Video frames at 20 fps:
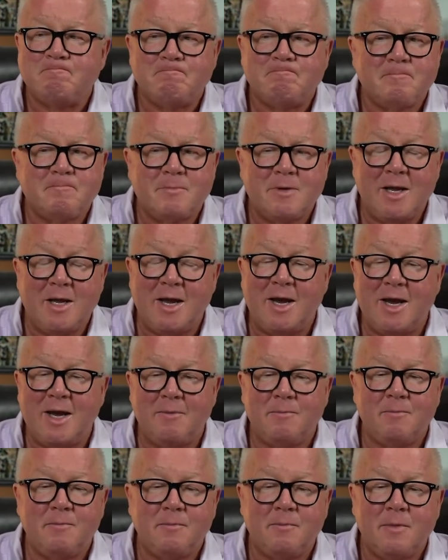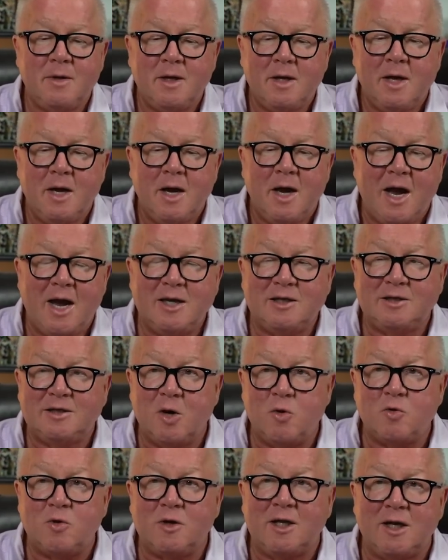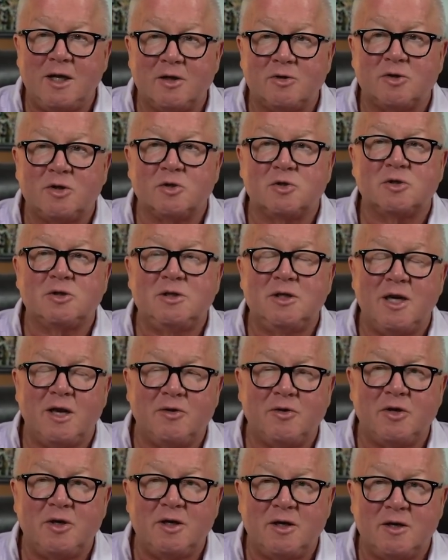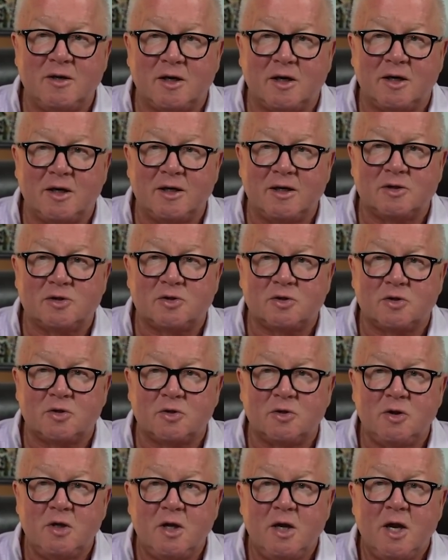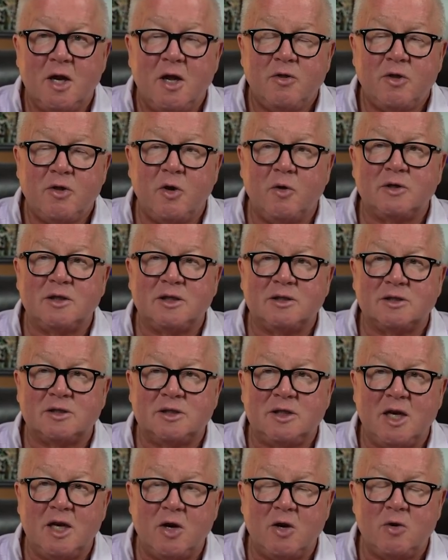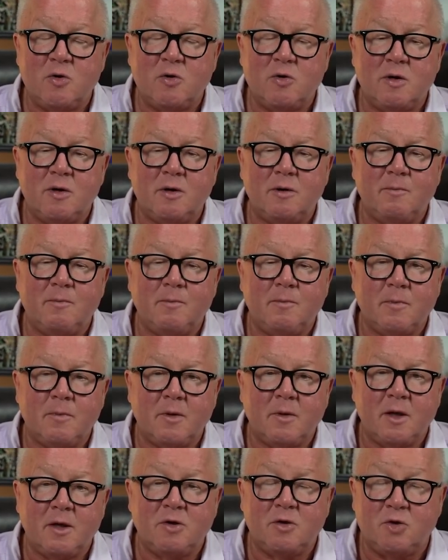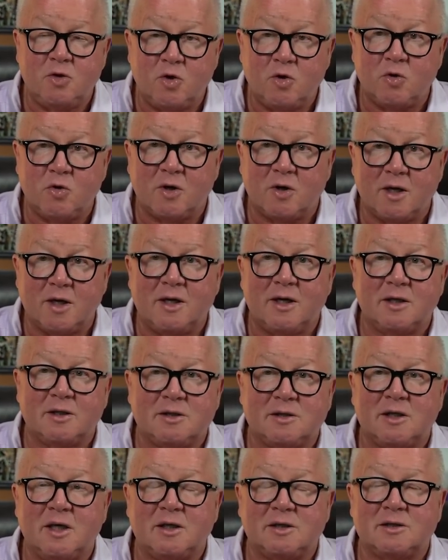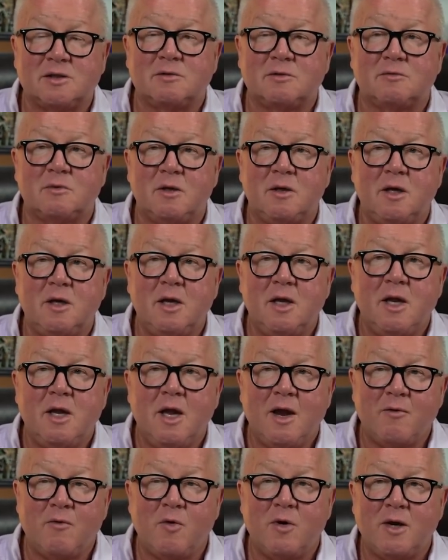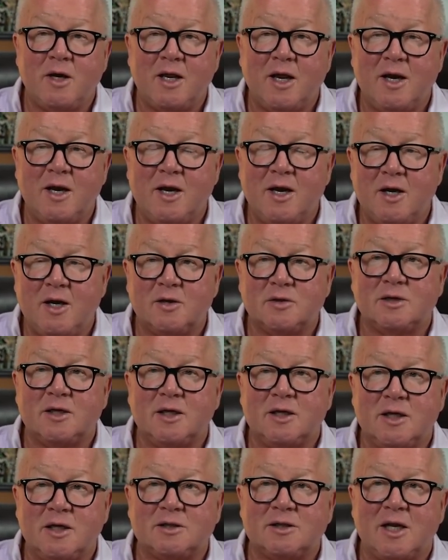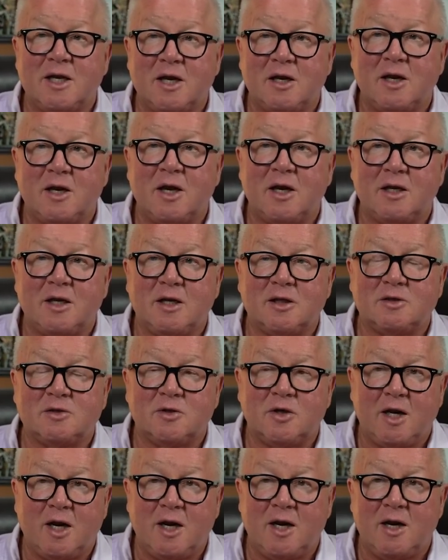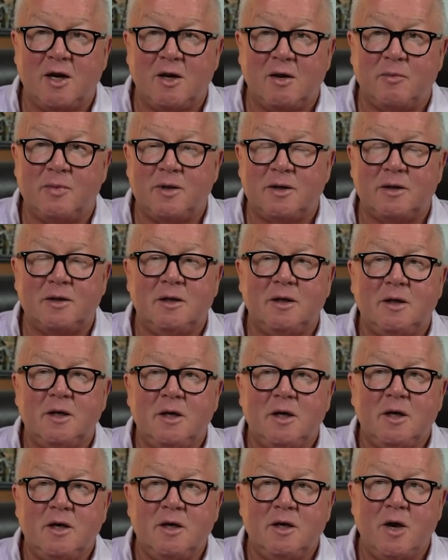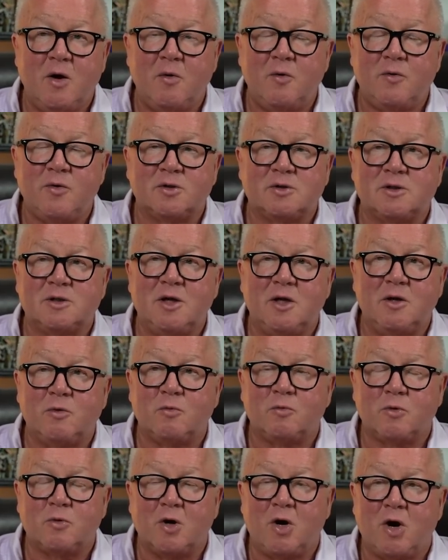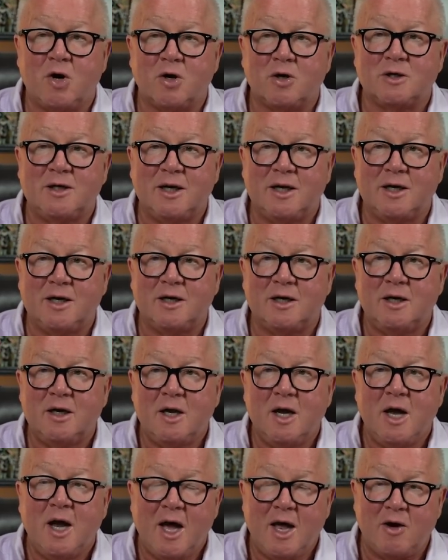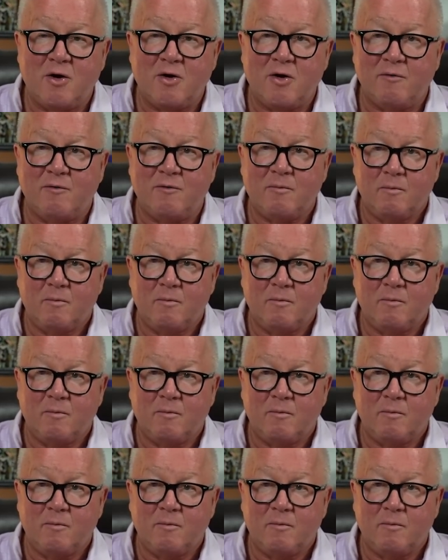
Yeah. I don't get it. There's nothing in the literature, though it is known. You Google it, it does, everyone kind of knows it does act like estradiol, but no, there's no real hard data. I don't know if